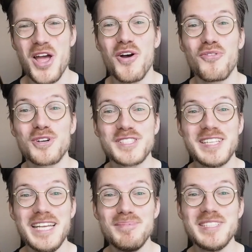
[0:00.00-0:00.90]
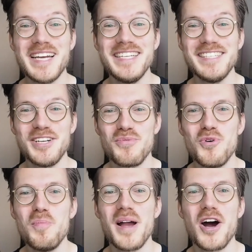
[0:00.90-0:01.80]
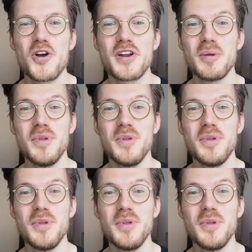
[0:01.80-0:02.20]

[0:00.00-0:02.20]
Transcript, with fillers: For sleep staging, the Whoop algorithm